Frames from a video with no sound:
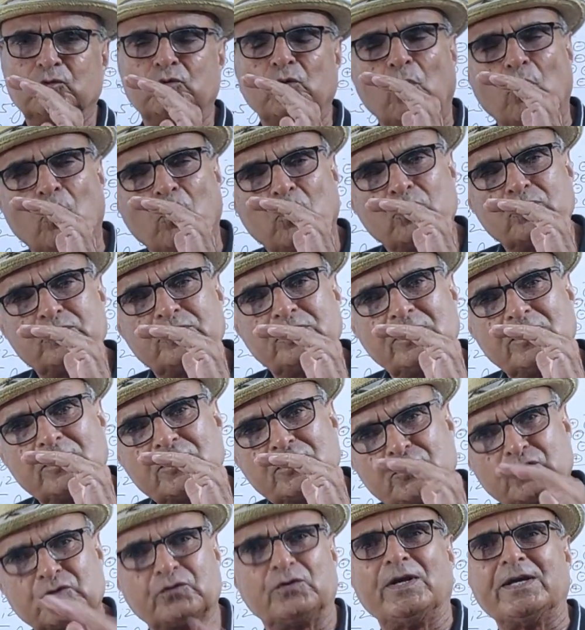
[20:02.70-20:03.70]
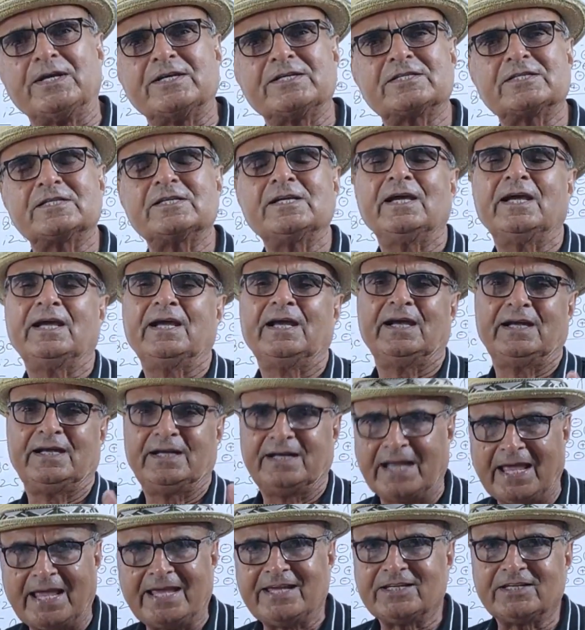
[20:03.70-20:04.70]
those students and
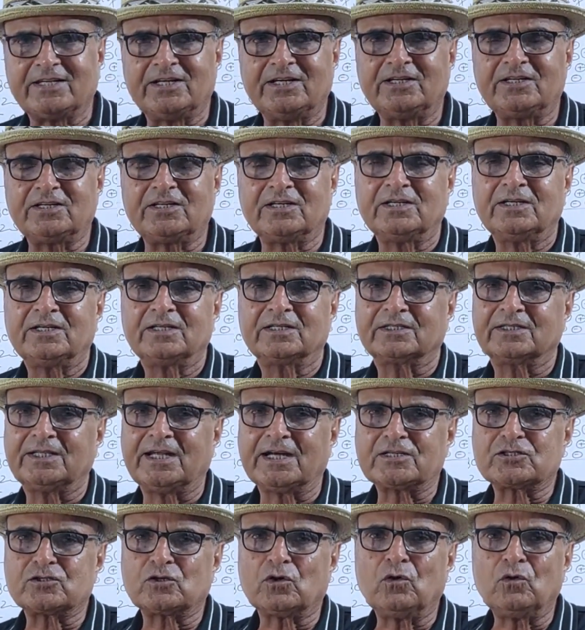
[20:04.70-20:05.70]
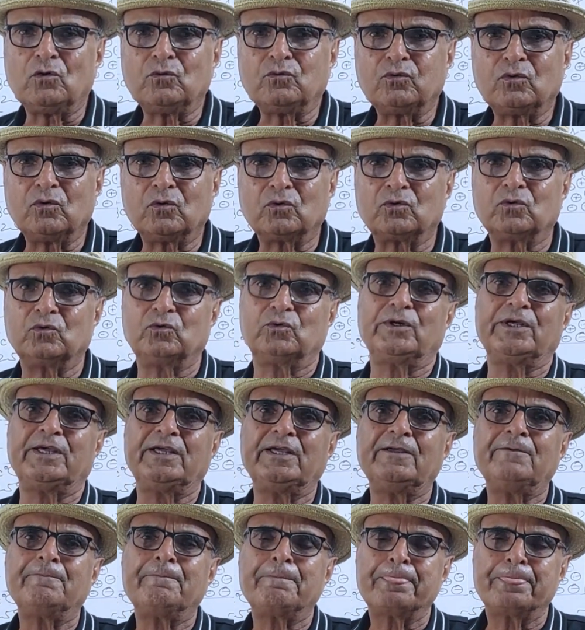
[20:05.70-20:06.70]
like it. That's all for
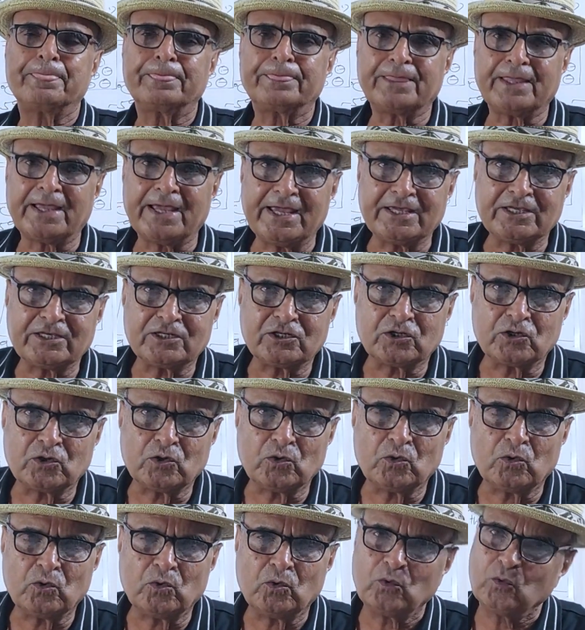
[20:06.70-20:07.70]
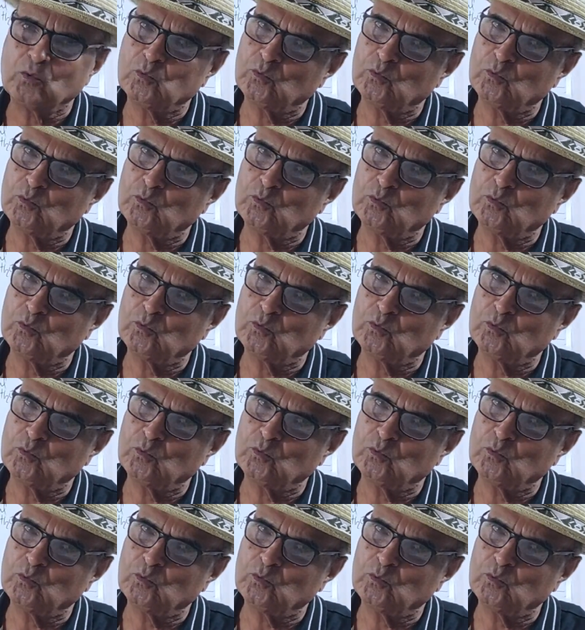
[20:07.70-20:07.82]
today. Thank you